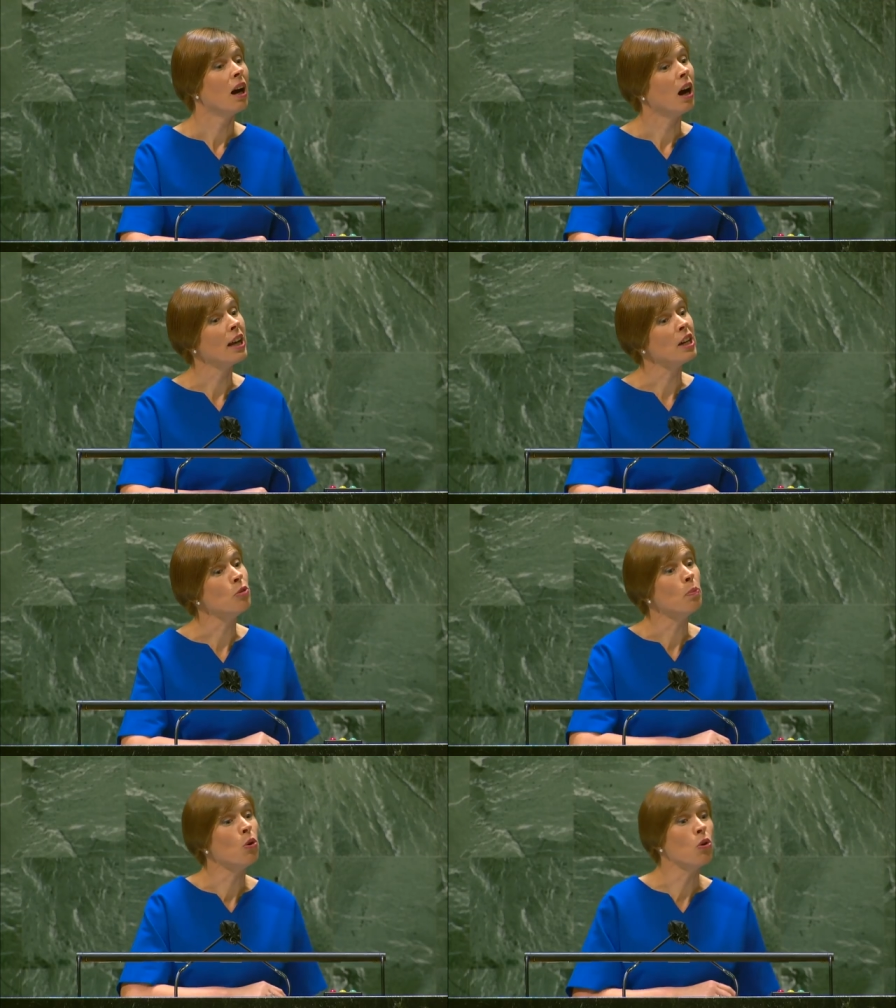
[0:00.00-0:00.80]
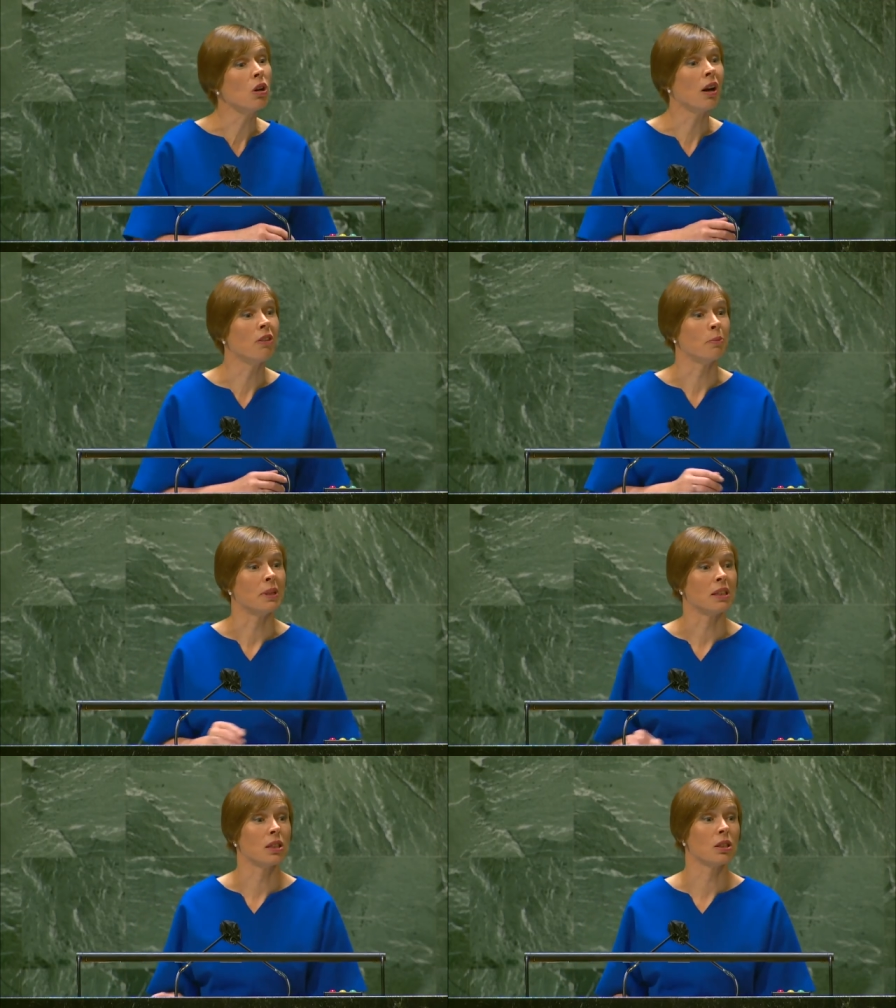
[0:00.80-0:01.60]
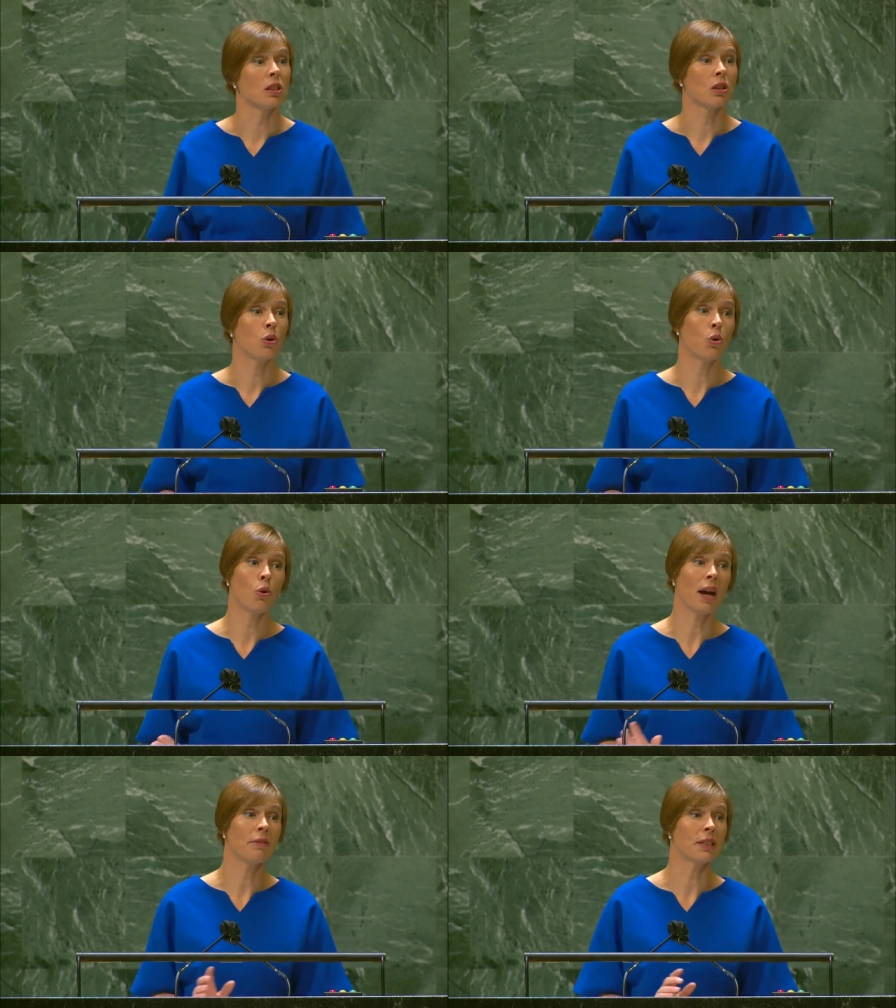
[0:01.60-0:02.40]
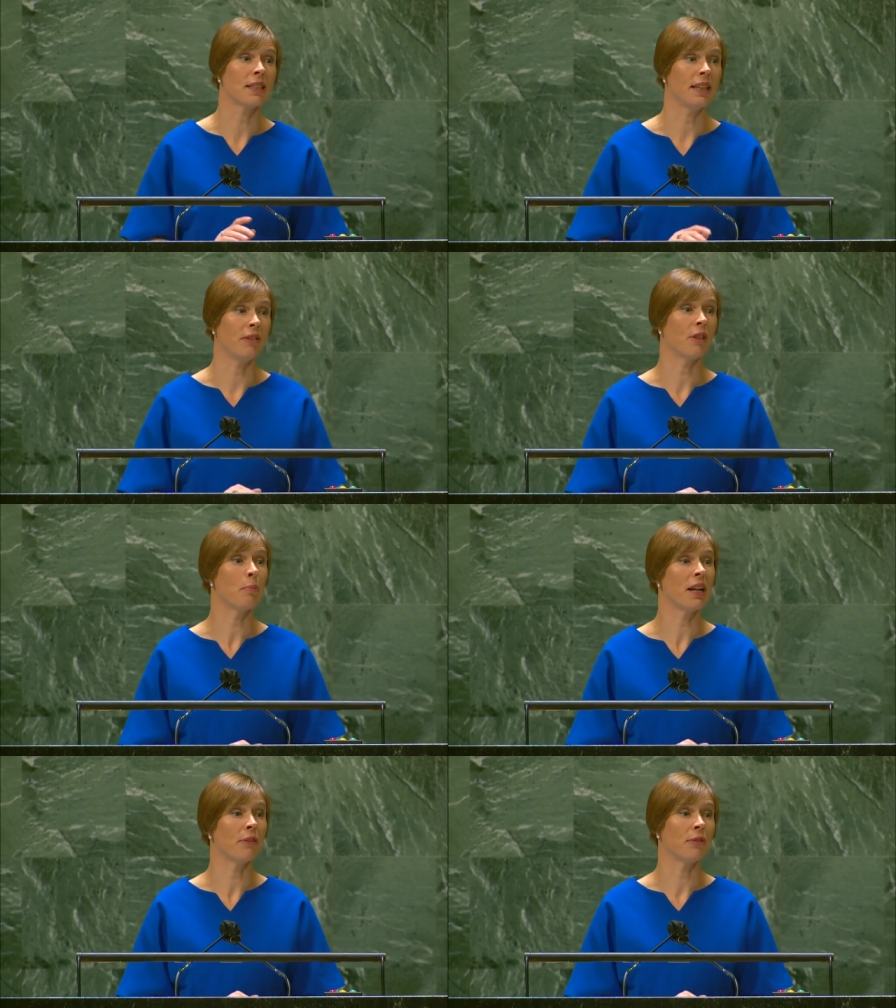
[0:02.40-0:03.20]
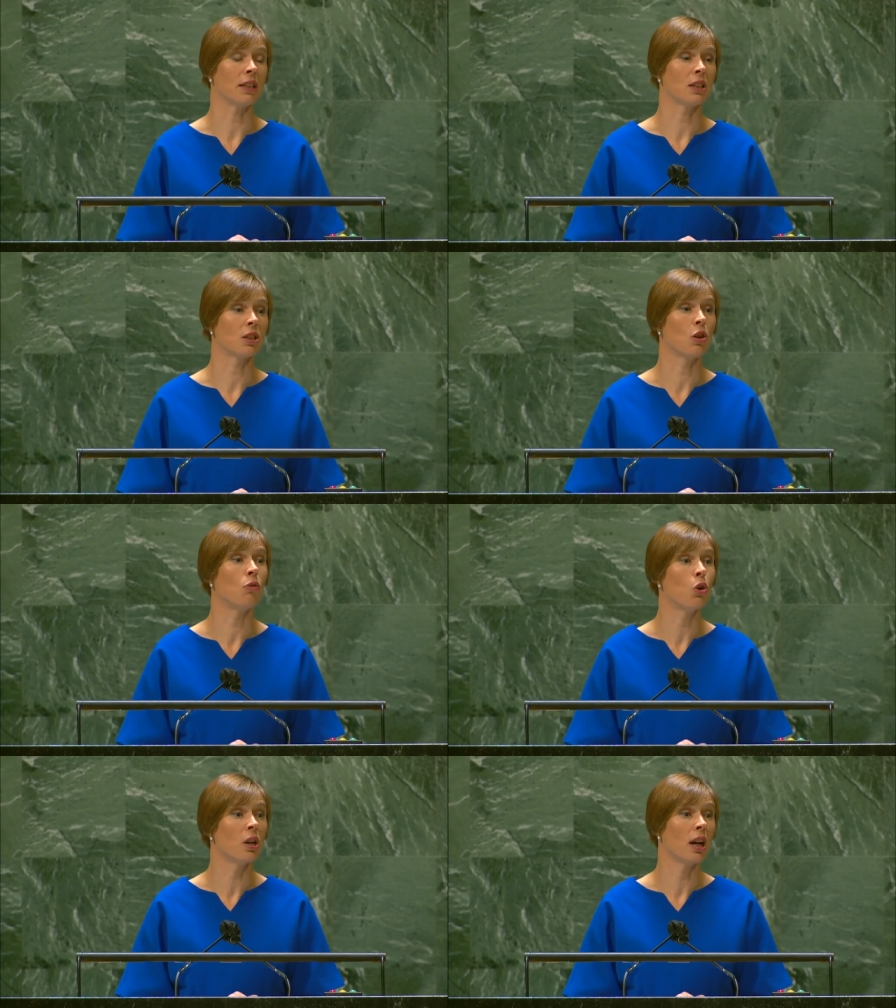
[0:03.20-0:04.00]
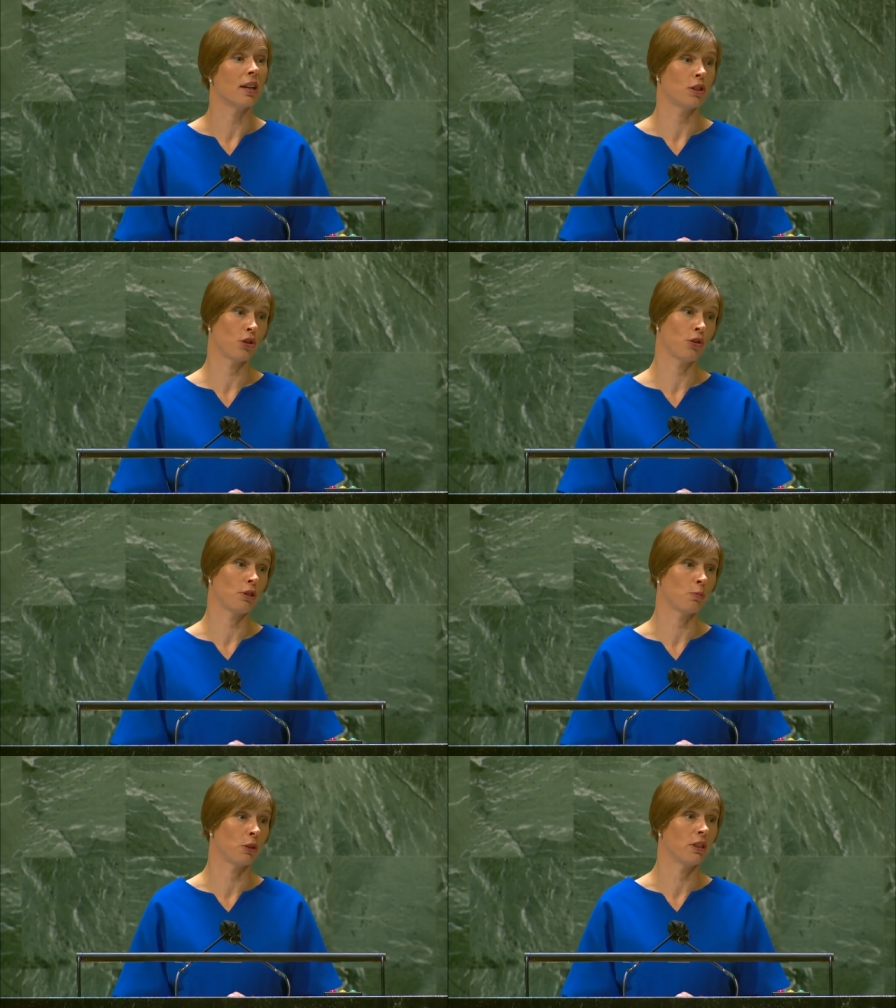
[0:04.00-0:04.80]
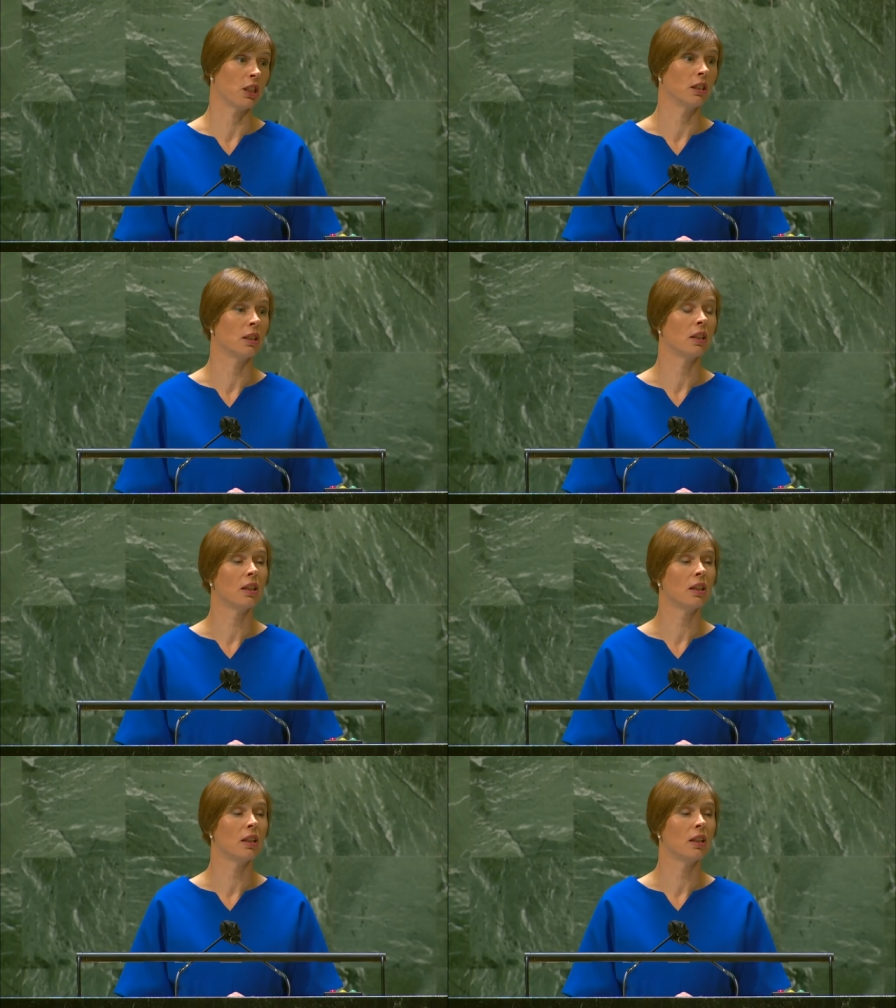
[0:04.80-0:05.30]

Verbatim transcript: I hope all governments who have seen the benefits of online service provision